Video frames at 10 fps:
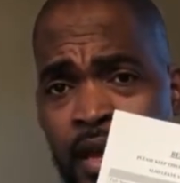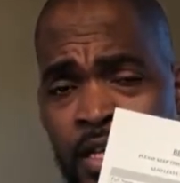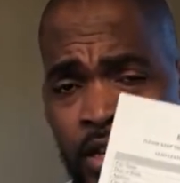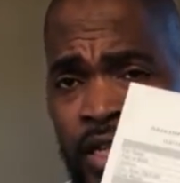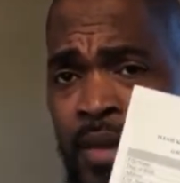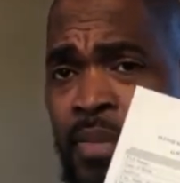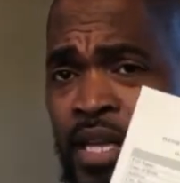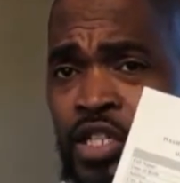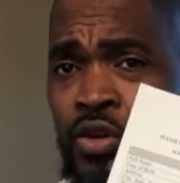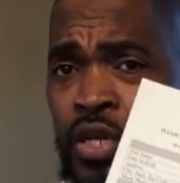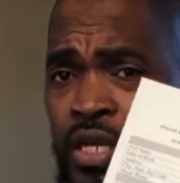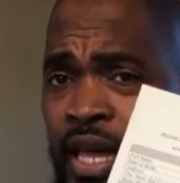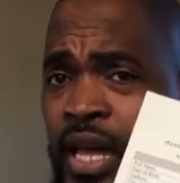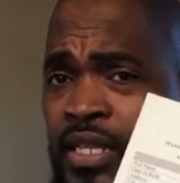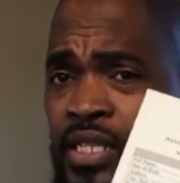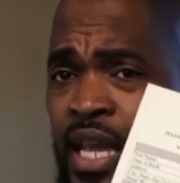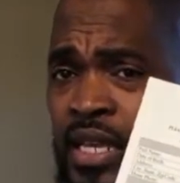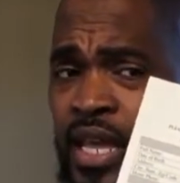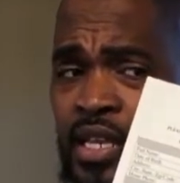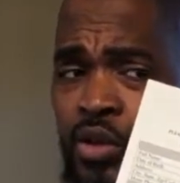So they make sure that they understand,
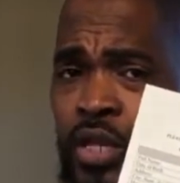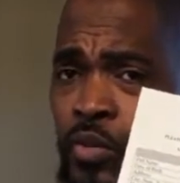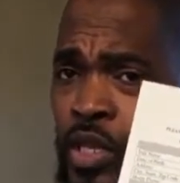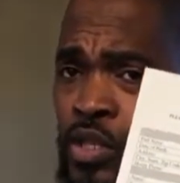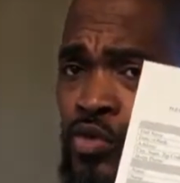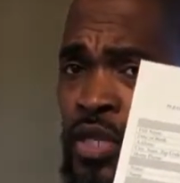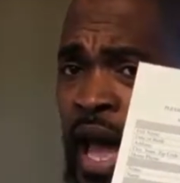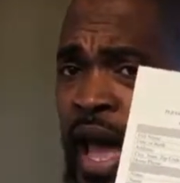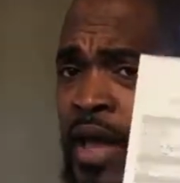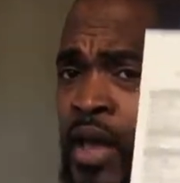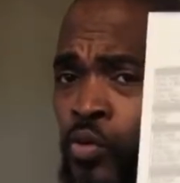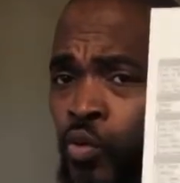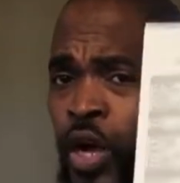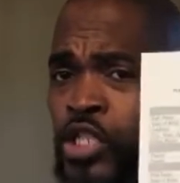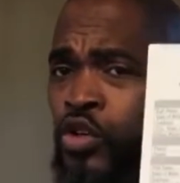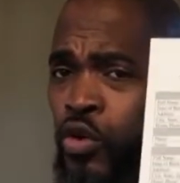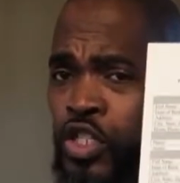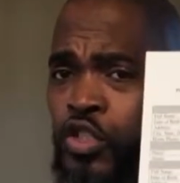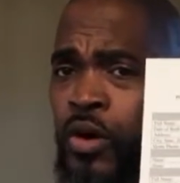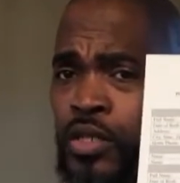they know that when you die, what your
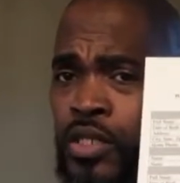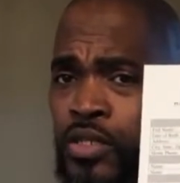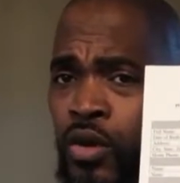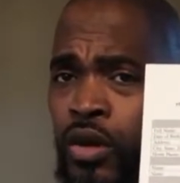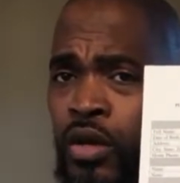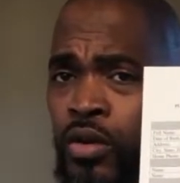instructions are.